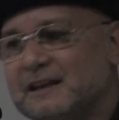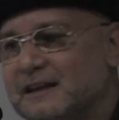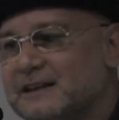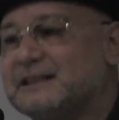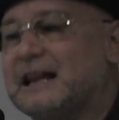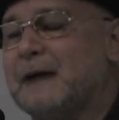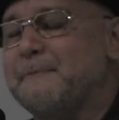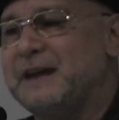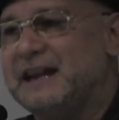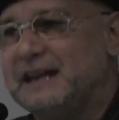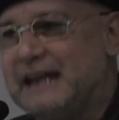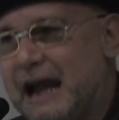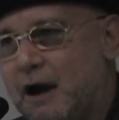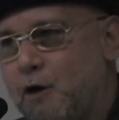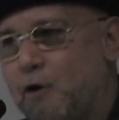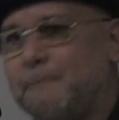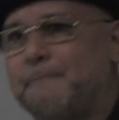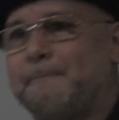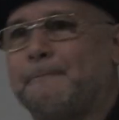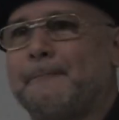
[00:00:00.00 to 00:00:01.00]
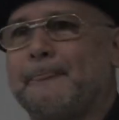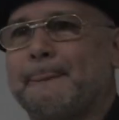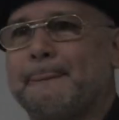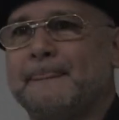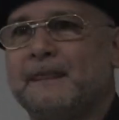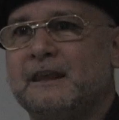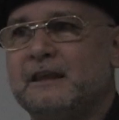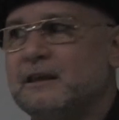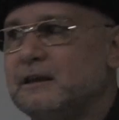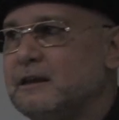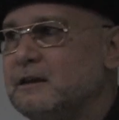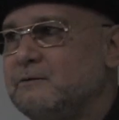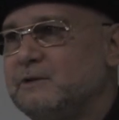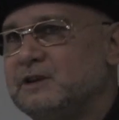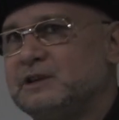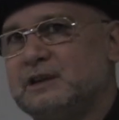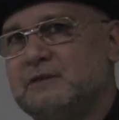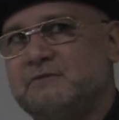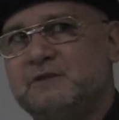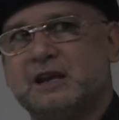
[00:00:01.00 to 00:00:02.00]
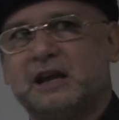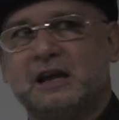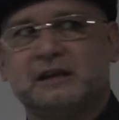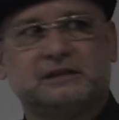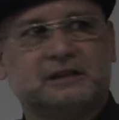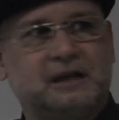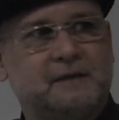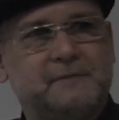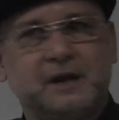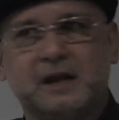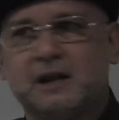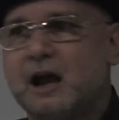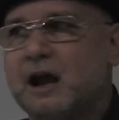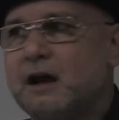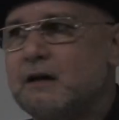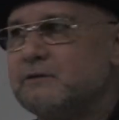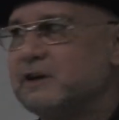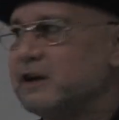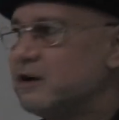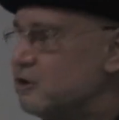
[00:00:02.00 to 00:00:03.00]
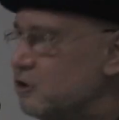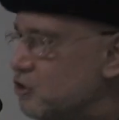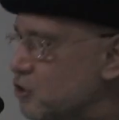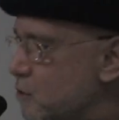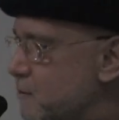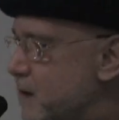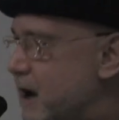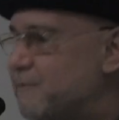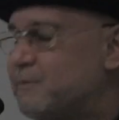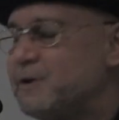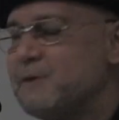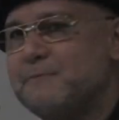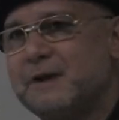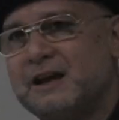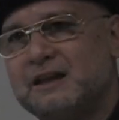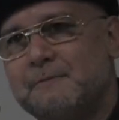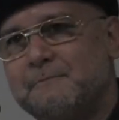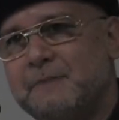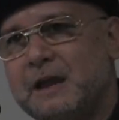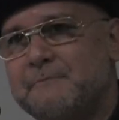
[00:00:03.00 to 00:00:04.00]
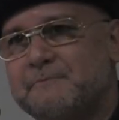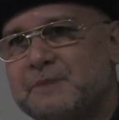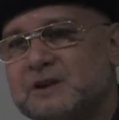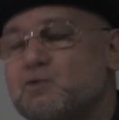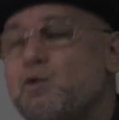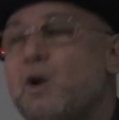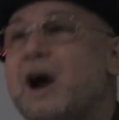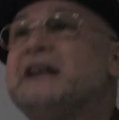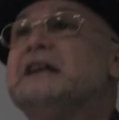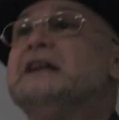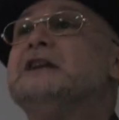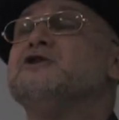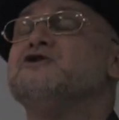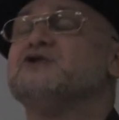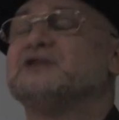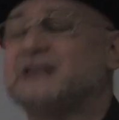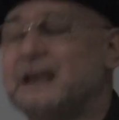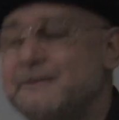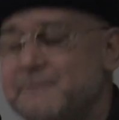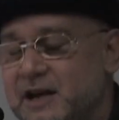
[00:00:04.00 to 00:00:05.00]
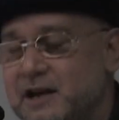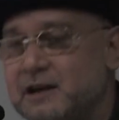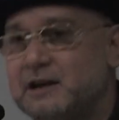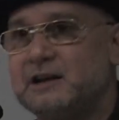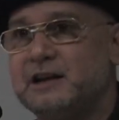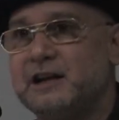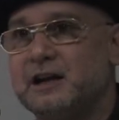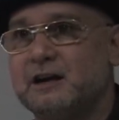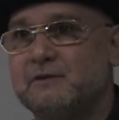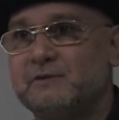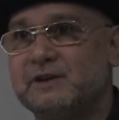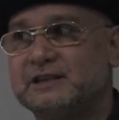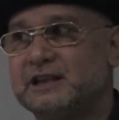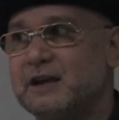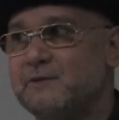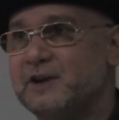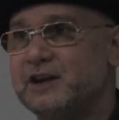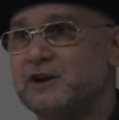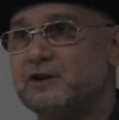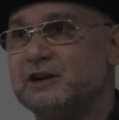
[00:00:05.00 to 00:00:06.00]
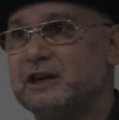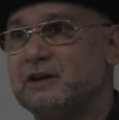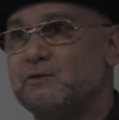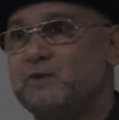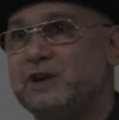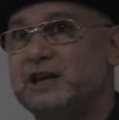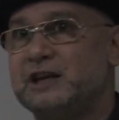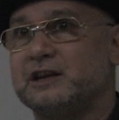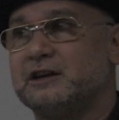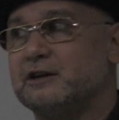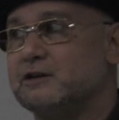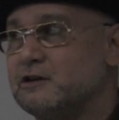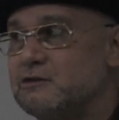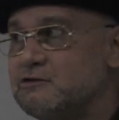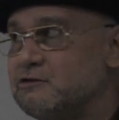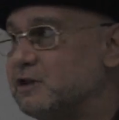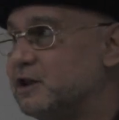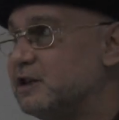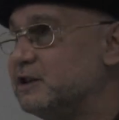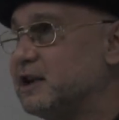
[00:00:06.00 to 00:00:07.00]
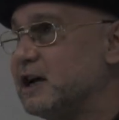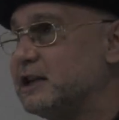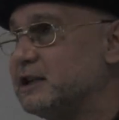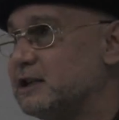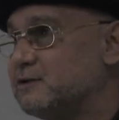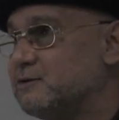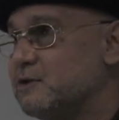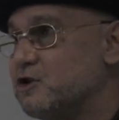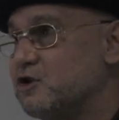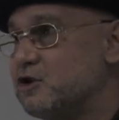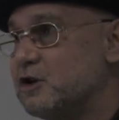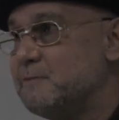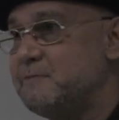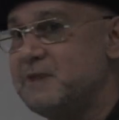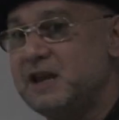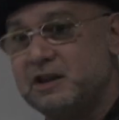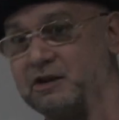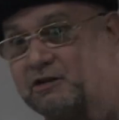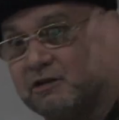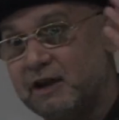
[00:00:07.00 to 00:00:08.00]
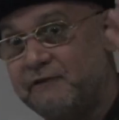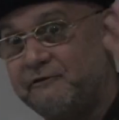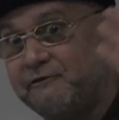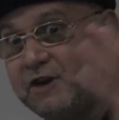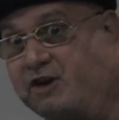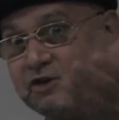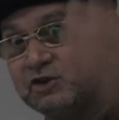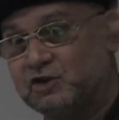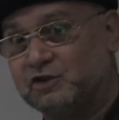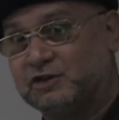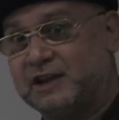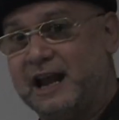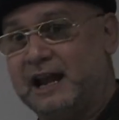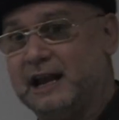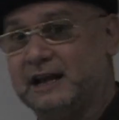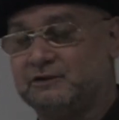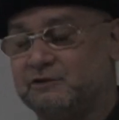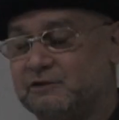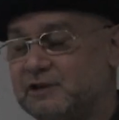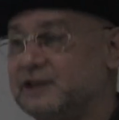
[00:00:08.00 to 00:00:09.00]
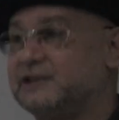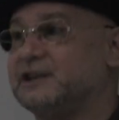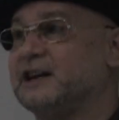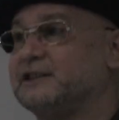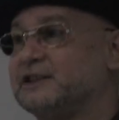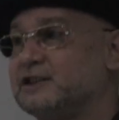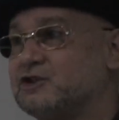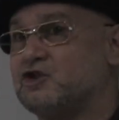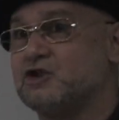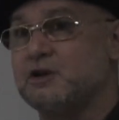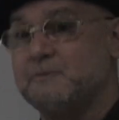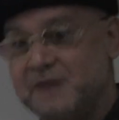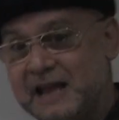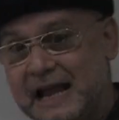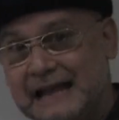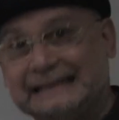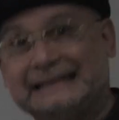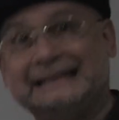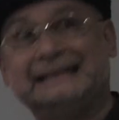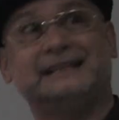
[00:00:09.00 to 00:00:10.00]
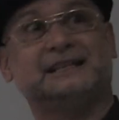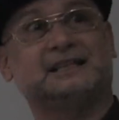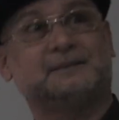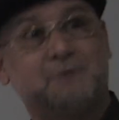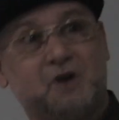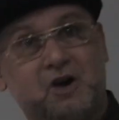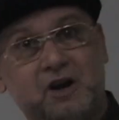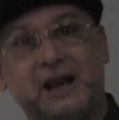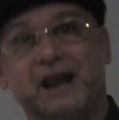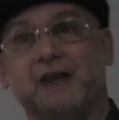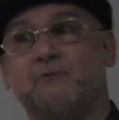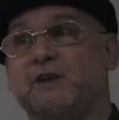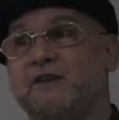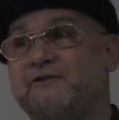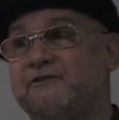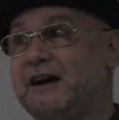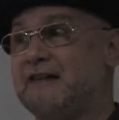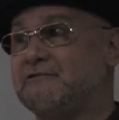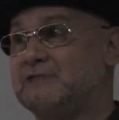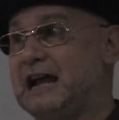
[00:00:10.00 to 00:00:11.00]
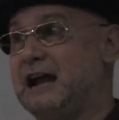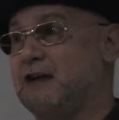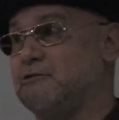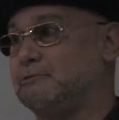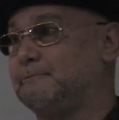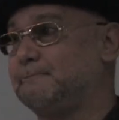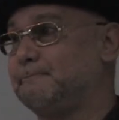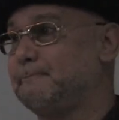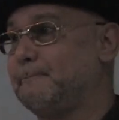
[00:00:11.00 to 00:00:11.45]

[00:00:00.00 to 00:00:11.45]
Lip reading: Submit now. We said, we can't submit now. We got to go back and prepare the papers. Why didn't you submit earlier? We said, we didn't know who the judges were going to be. You refused to tell us who the judges were going to be until this morning. We found out.